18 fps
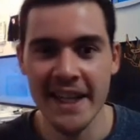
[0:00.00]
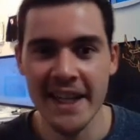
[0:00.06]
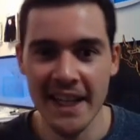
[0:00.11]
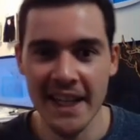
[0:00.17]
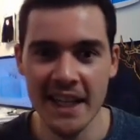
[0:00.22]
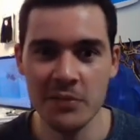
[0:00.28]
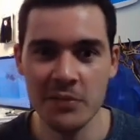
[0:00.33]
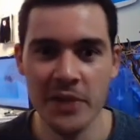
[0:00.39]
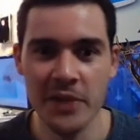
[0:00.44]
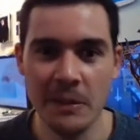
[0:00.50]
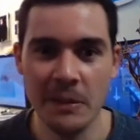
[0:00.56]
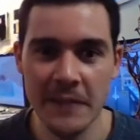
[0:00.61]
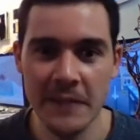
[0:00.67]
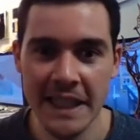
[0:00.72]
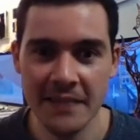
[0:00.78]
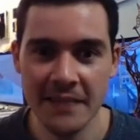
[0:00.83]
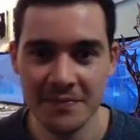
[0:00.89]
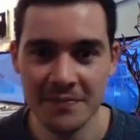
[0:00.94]
Let's talk
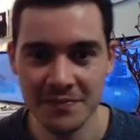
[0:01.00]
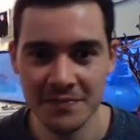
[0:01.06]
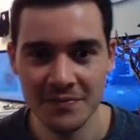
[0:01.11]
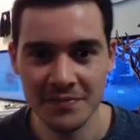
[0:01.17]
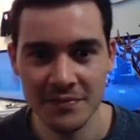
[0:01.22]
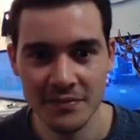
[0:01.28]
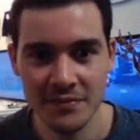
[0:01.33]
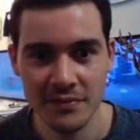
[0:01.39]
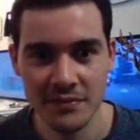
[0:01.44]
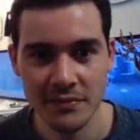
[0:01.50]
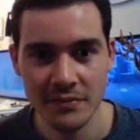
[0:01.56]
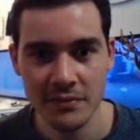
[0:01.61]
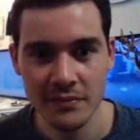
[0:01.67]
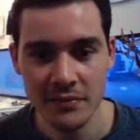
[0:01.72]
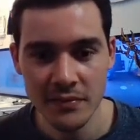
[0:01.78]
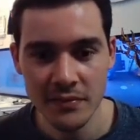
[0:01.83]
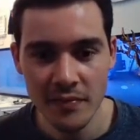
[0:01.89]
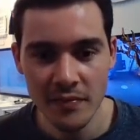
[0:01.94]
about demos
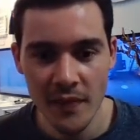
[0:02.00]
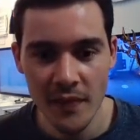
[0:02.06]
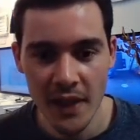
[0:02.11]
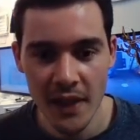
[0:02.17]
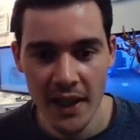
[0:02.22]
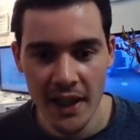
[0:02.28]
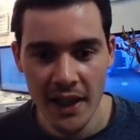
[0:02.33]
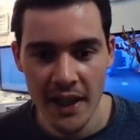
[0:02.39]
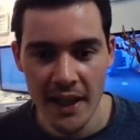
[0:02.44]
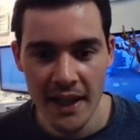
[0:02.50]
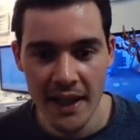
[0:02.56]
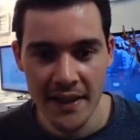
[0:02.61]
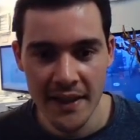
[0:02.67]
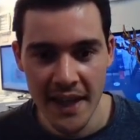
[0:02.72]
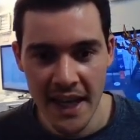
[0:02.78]
that land properly.